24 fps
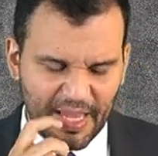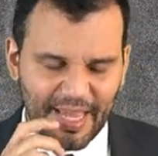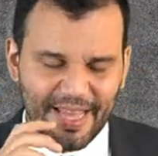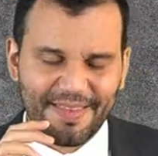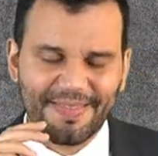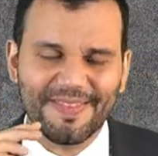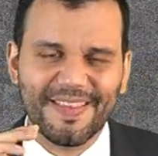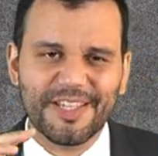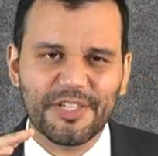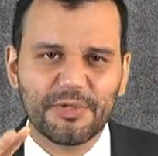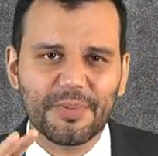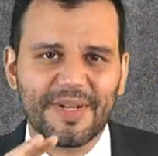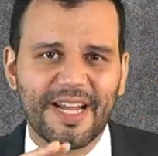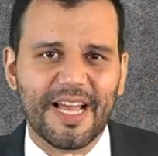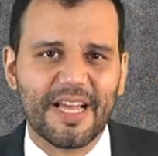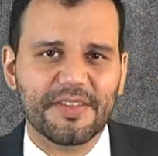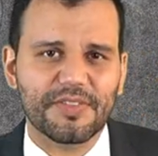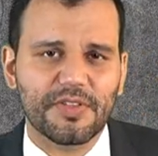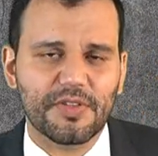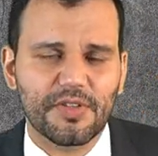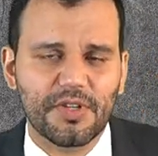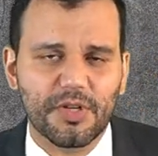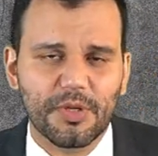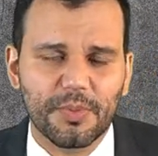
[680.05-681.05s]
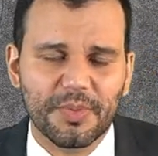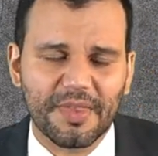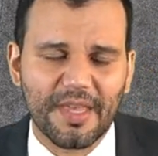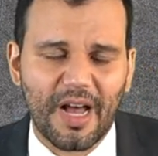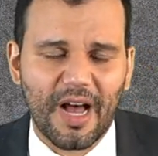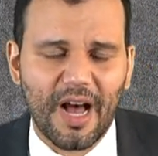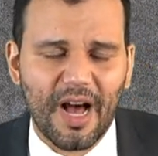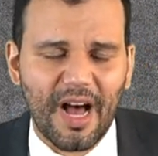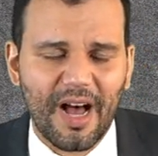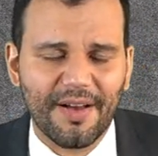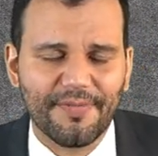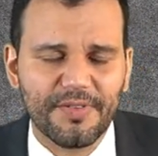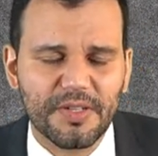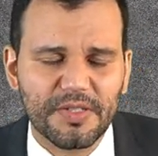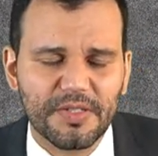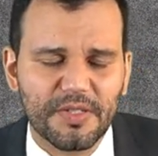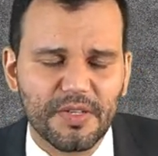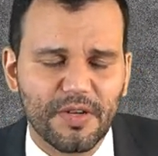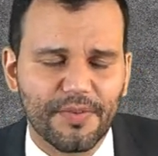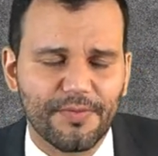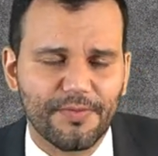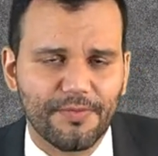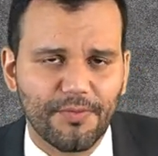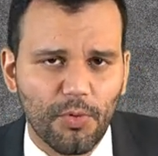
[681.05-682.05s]
And this one has to do with the
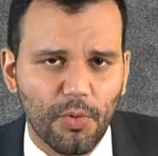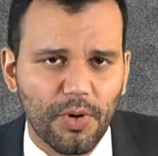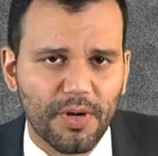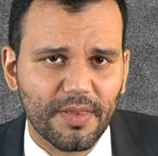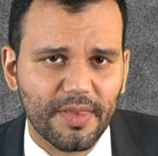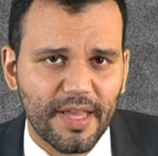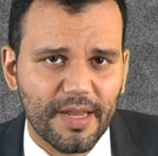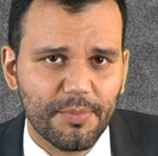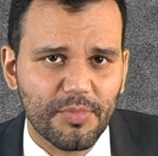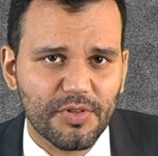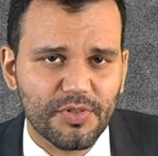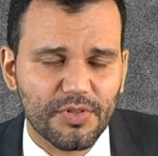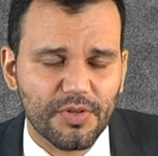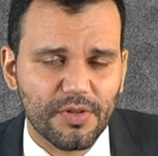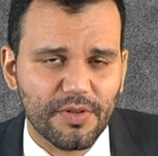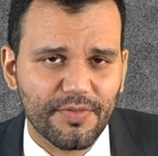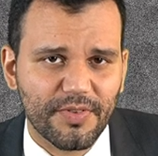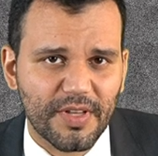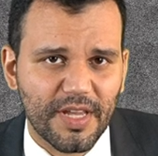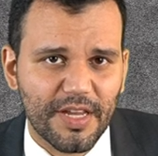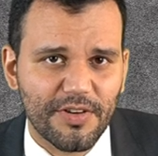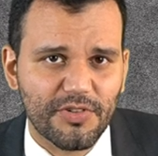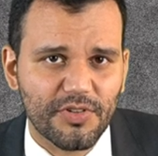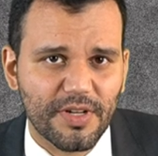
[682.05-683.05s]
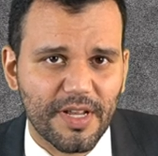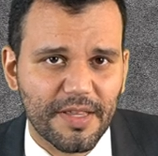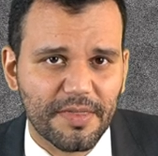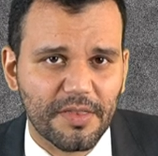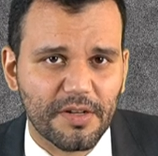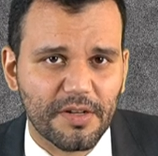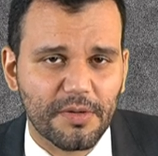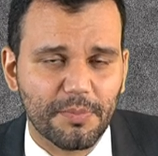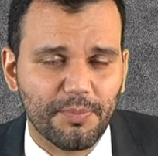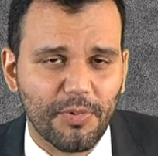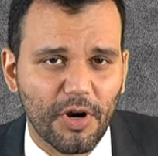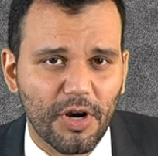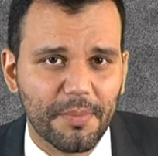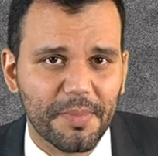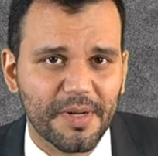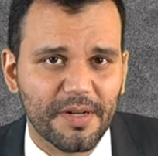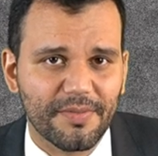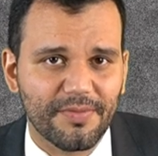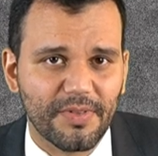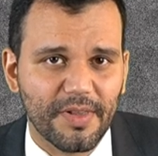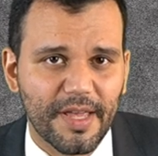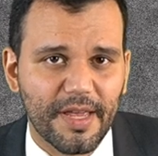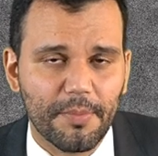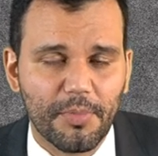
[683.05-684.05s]
Office of Foreign Labor Certification at the Department
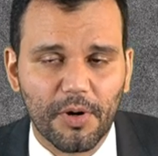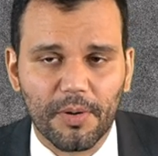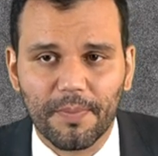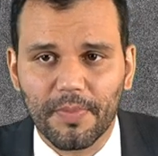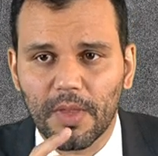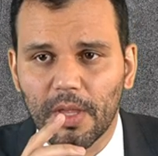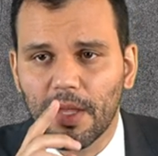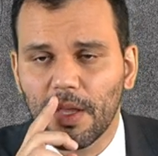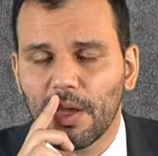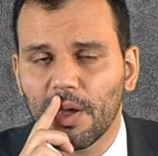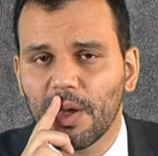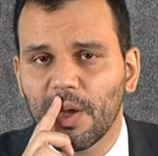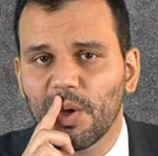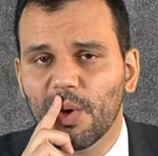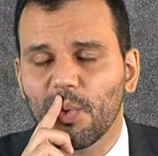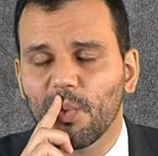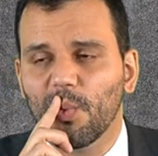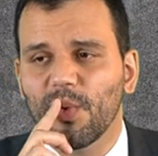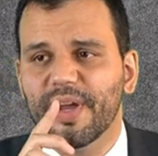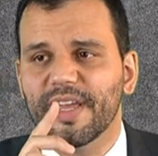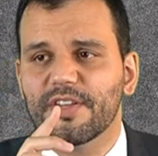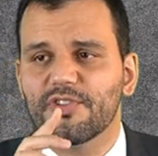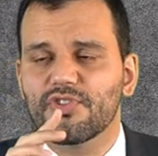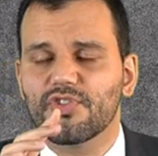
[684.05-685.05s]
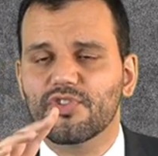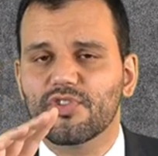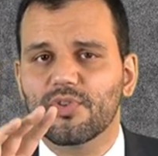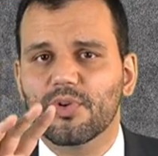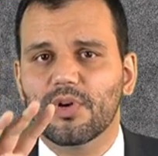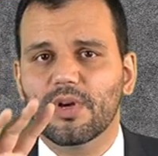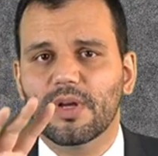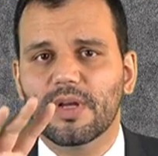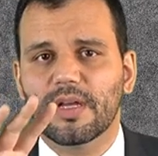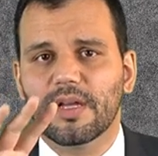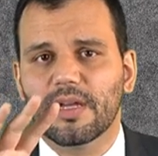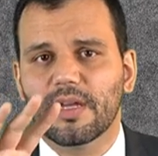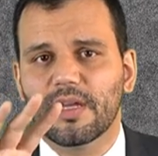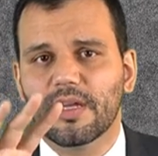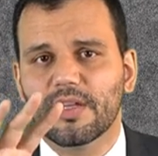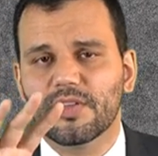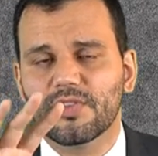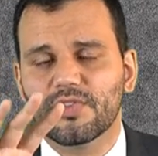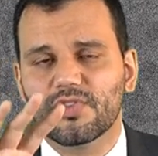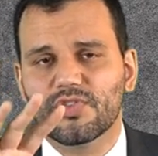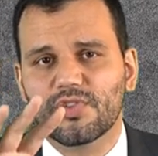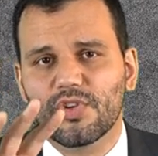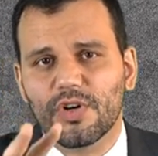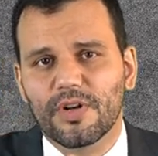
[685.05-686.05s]
of Labor, which
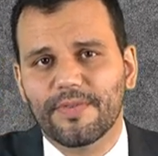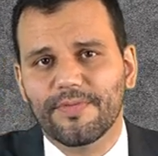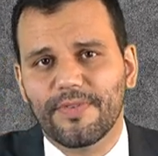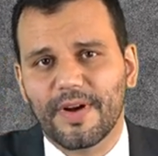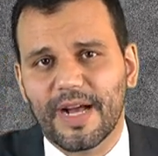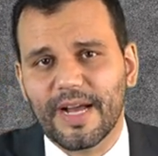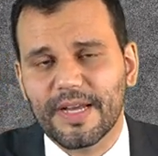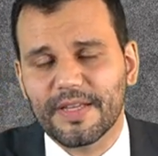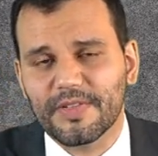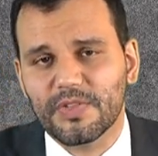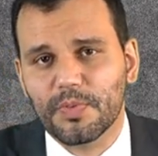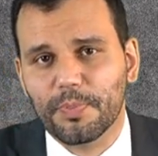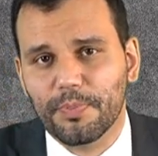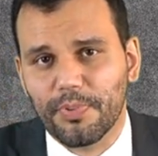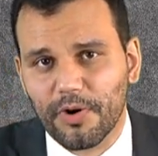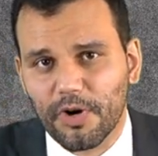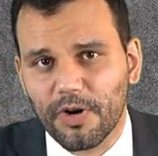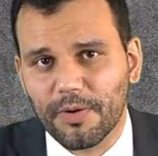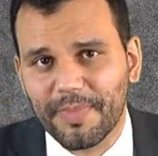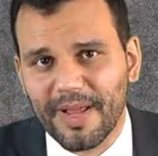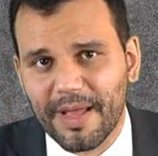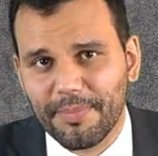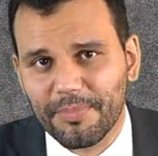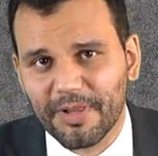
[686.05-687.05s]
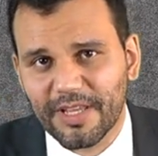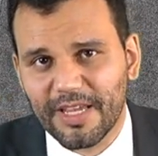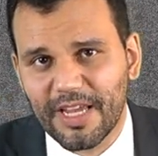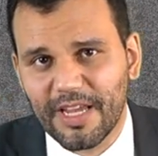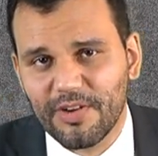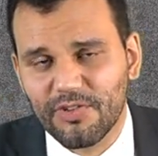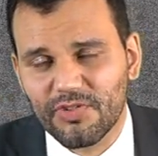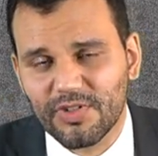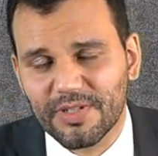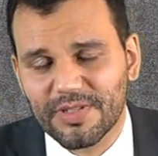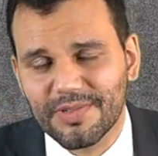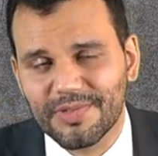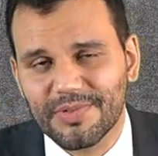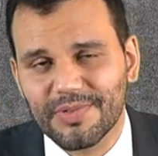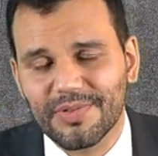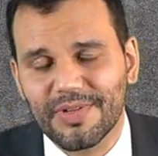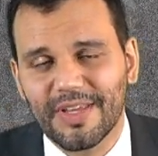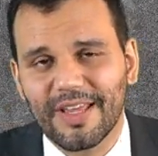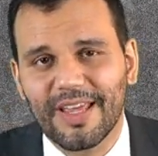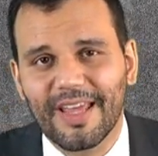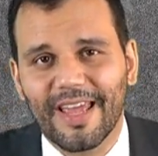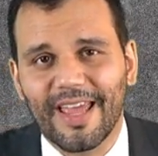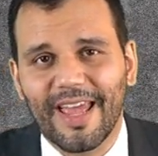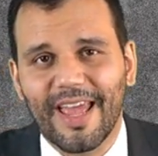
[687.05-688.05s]
certifies PERM applications
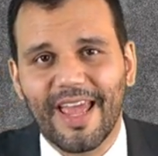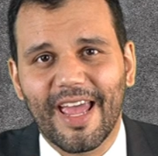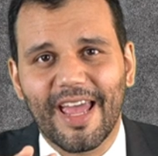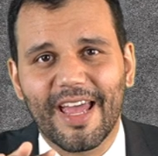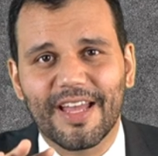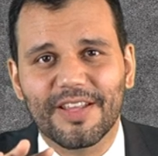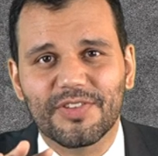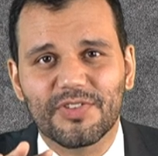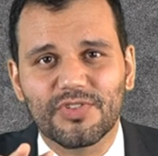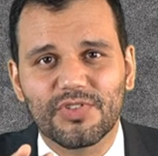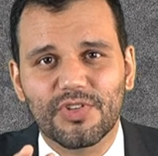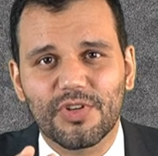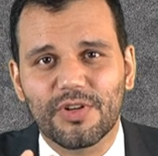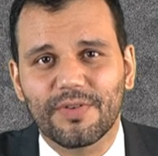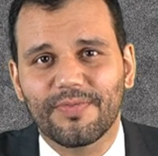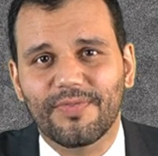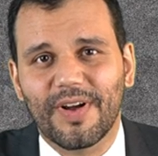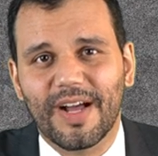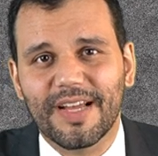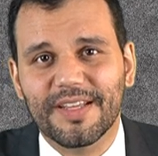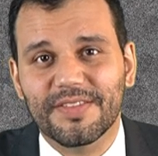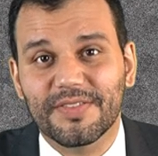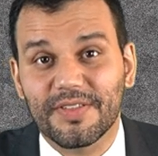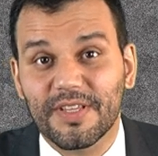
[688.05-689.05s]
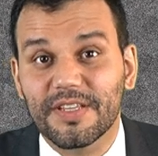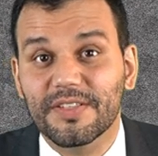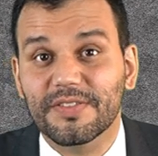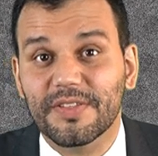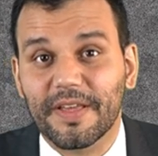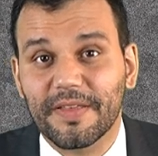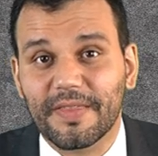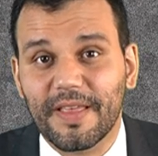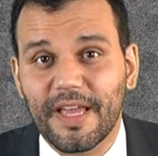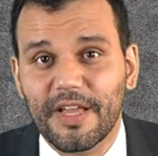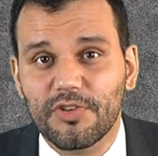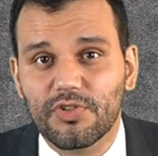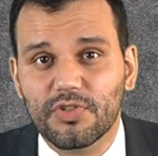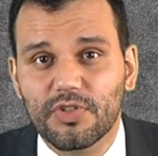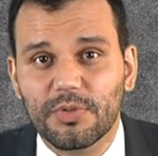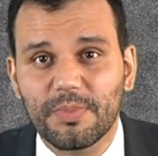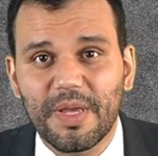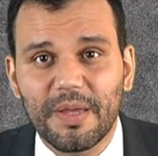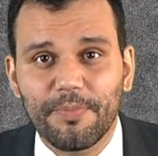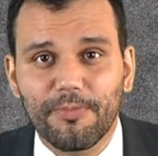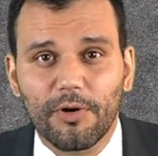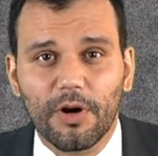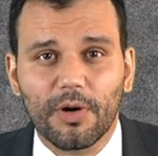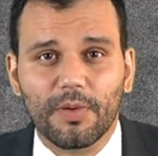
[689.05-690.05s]
and certifies things like the H two
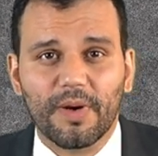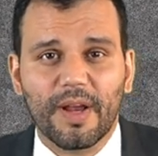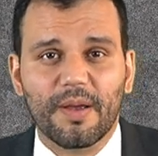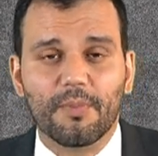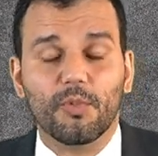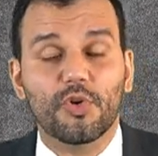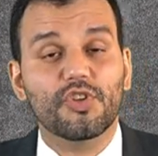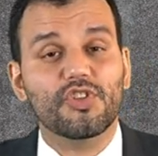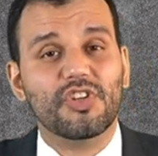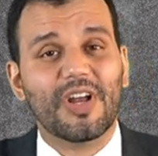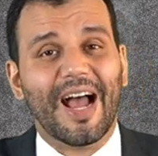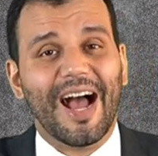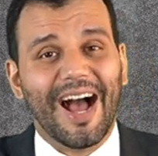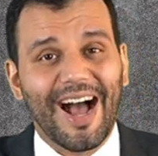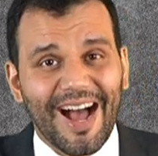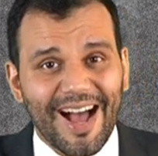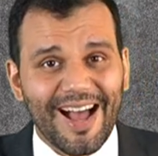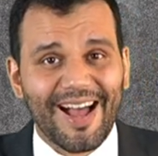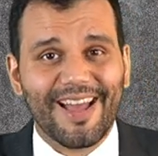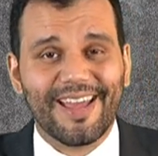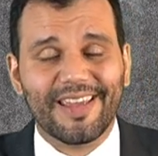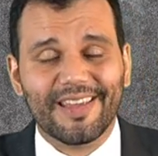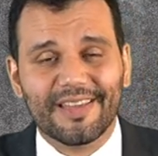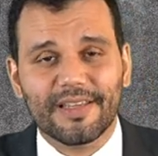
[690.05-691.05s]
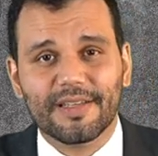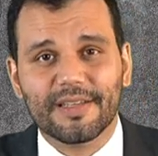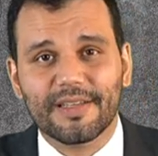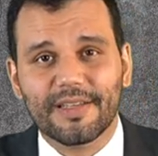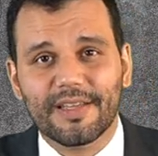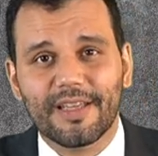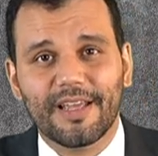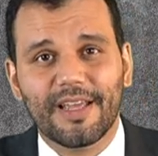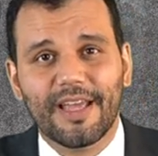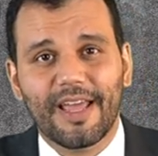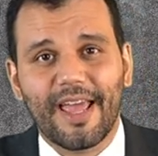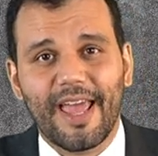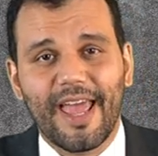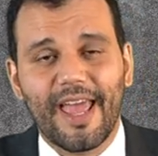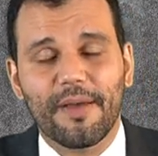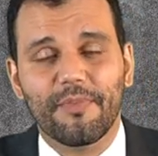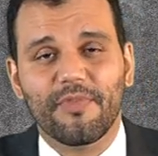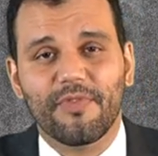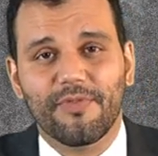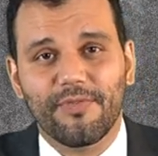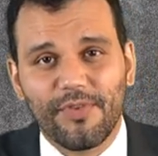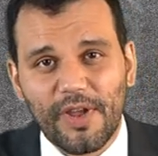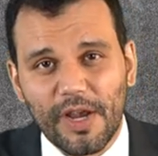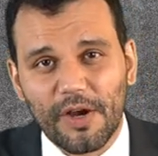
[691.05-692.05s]
B program, which I
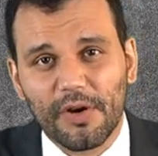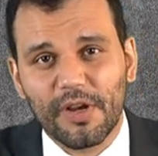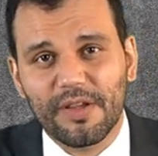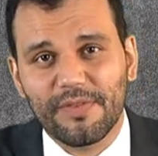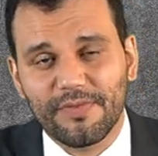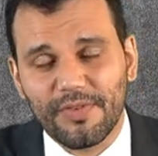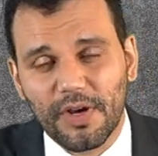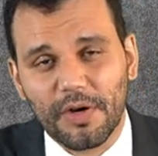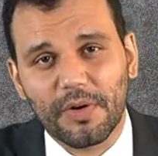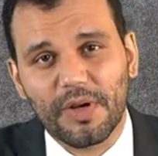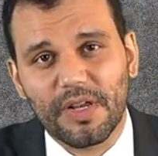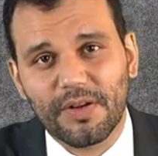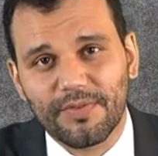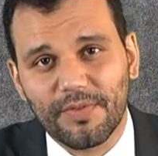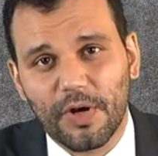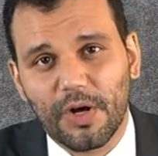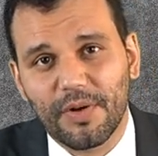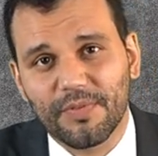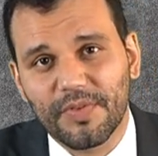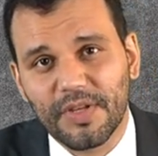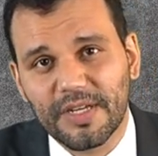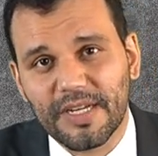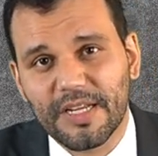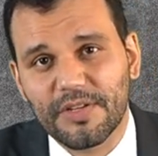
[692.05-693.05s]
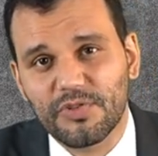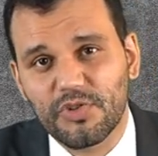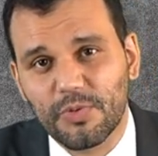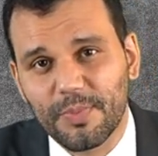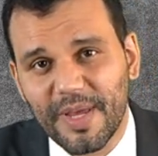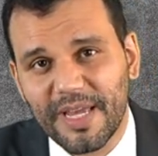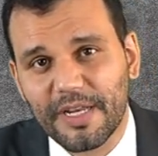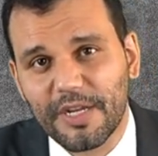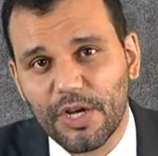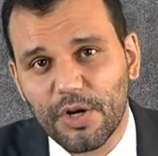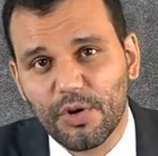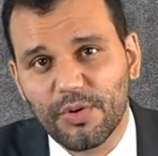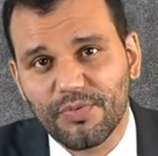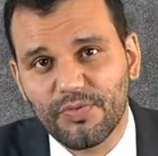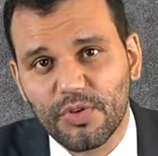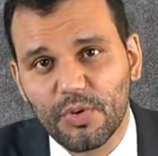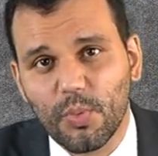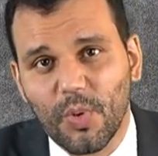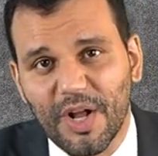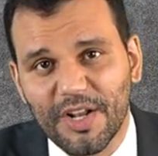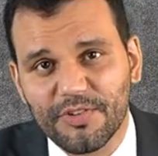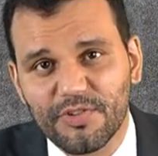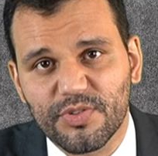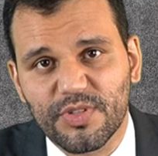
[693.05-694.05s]
am very, very involved in, as you may know if you
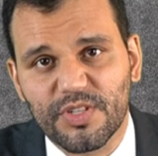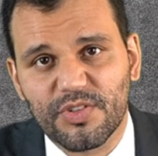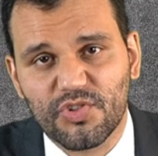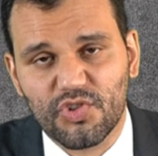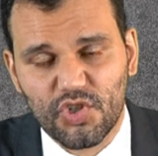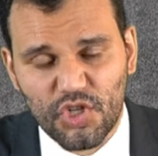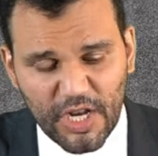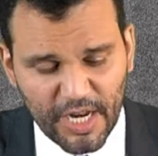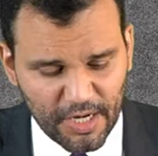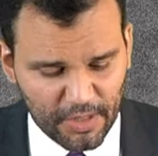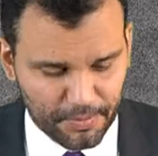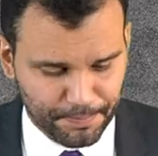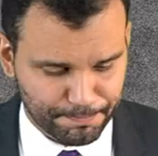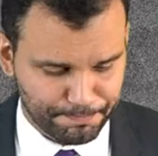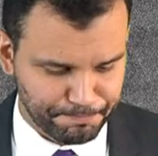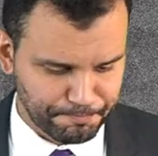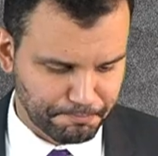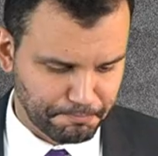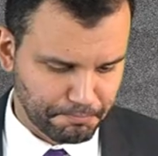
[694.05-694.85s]
watch this channel.